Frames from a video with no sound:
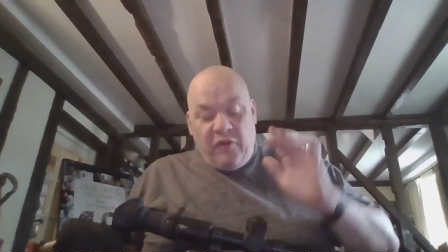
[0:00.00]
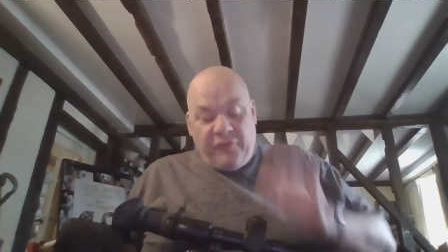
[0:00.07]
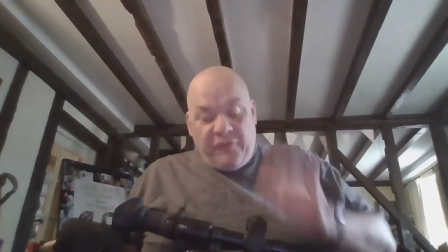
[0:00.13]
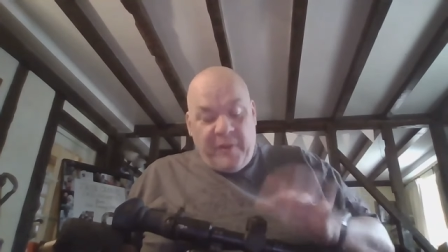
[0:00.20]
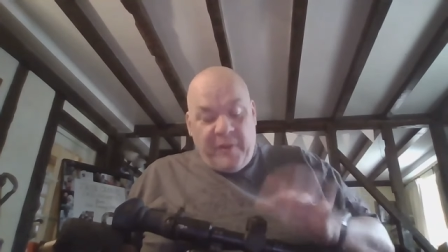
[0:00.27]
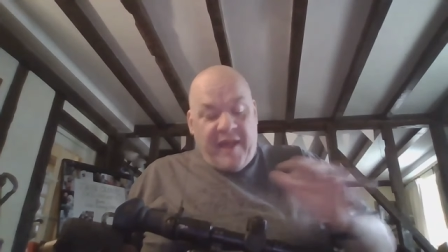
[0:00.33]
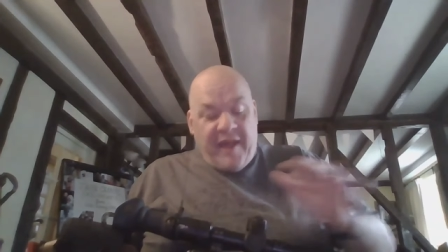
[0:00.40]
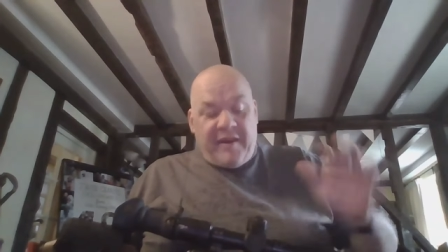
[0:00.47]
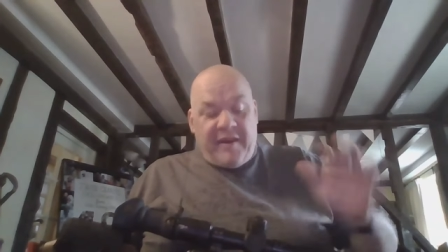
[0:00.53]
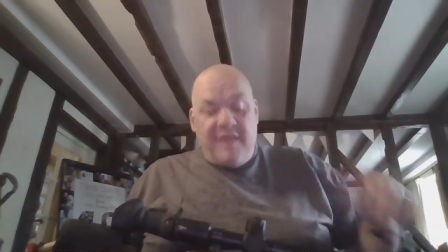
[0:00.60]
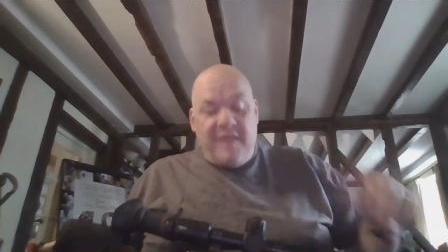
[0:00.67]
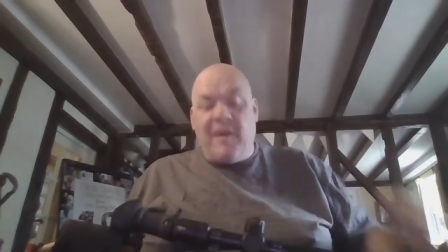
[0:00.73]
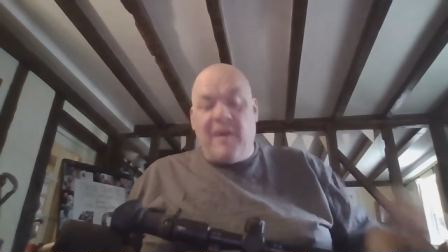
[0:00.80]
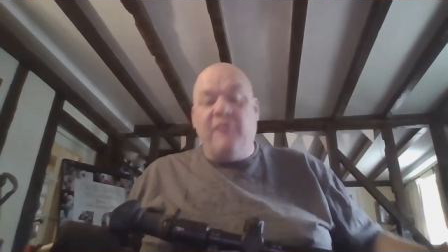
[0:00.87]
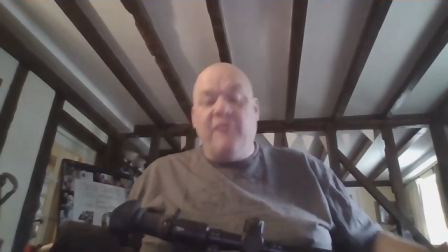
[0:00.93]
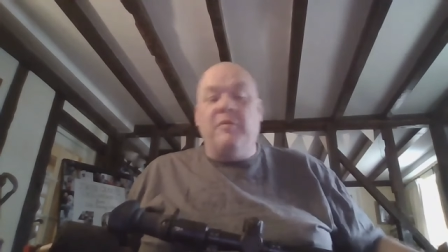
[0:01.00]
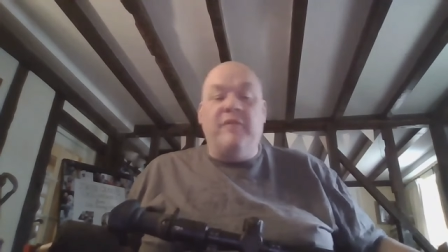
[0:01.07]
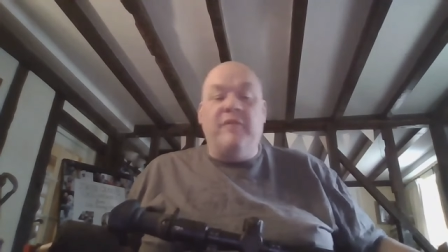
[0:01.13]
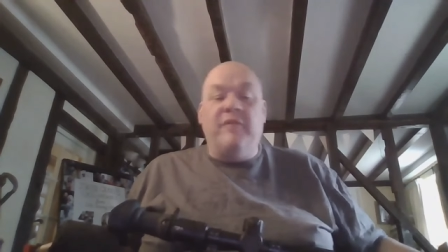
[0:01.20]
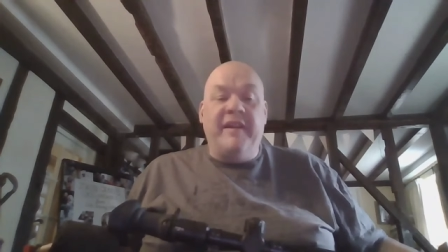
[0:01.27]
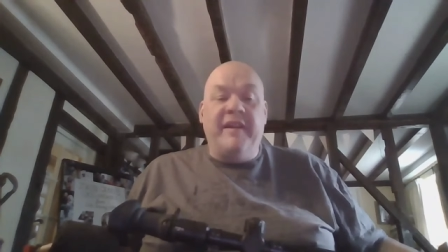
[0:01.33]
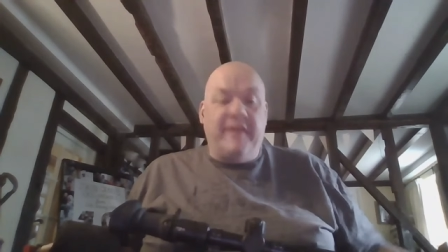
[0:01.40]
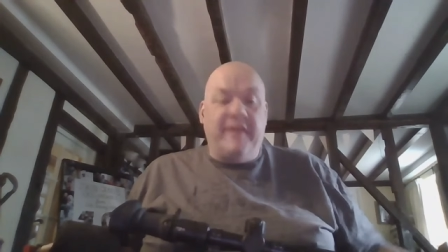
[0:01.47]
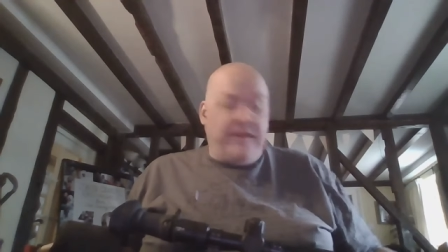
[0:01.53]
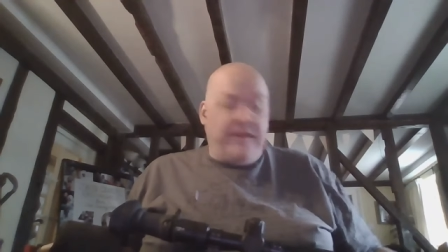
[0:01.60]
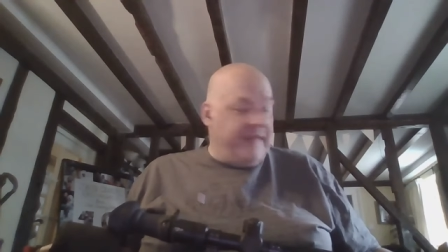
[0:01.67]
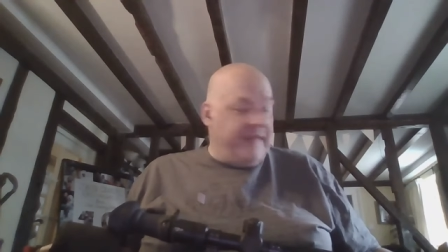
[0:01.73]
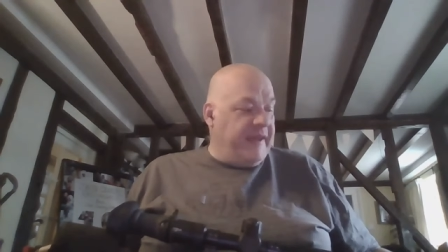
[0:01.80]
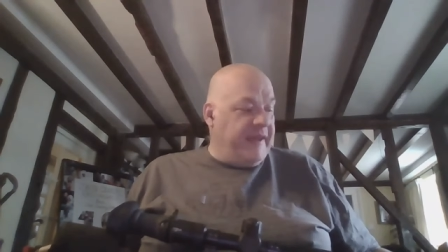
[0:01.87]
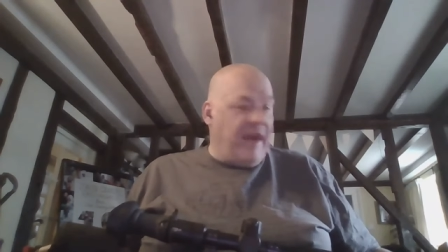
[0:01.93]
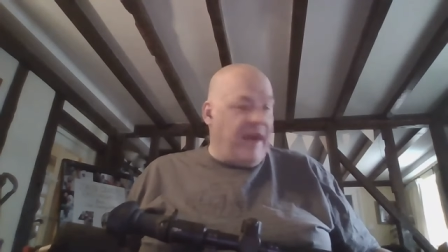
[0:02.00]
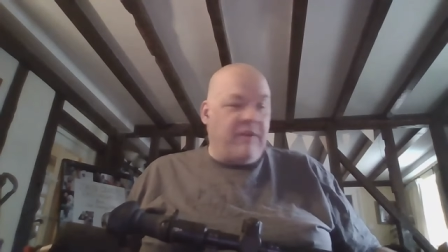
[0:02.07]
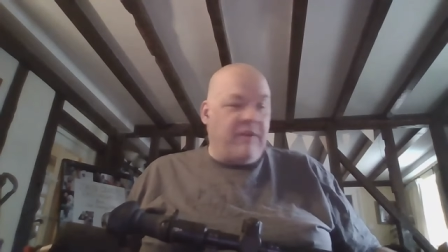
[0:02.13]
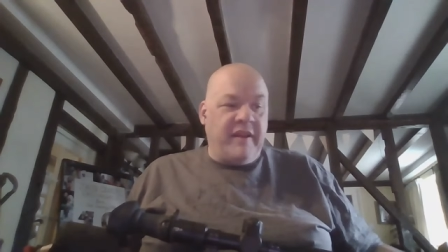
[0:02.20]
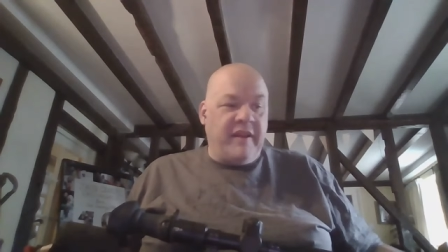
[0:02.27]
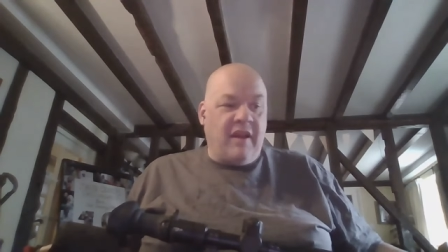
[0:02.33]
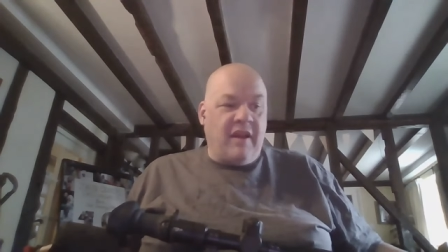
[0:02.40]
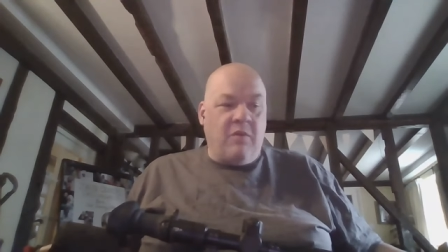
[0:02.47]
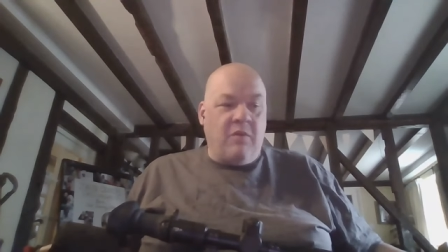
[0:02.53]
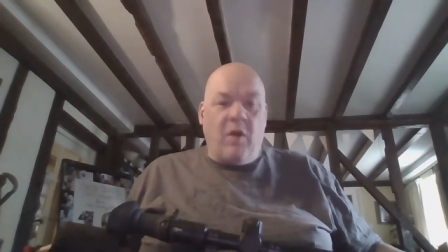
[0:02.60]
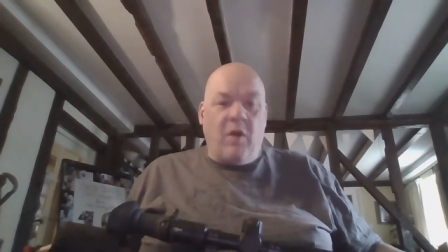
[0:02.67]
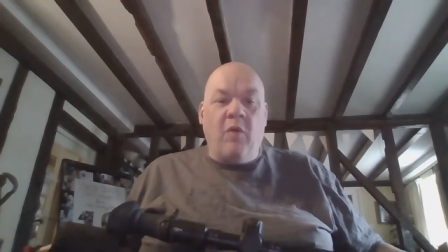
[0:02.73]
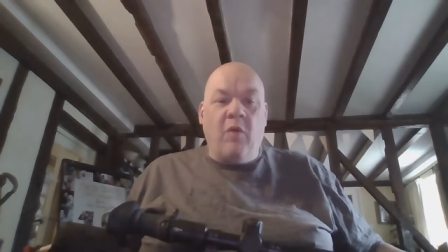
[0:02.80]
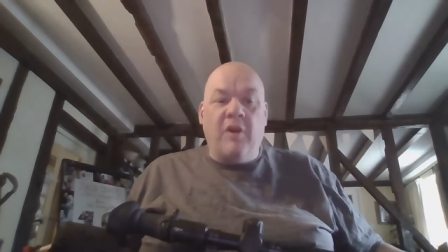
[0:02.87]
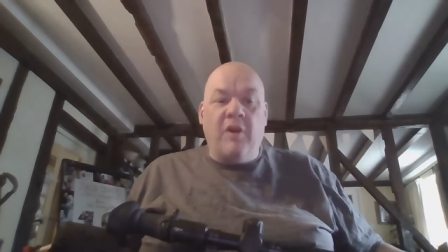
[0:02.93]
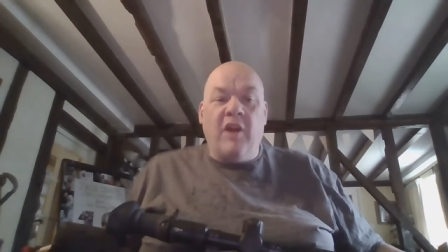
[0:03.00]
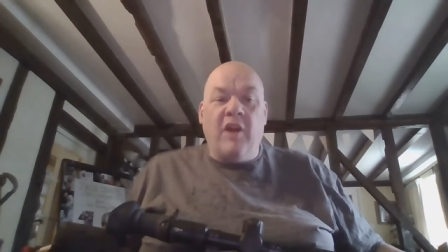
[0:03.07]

we had an email from a reader that said, Gary, I, I want an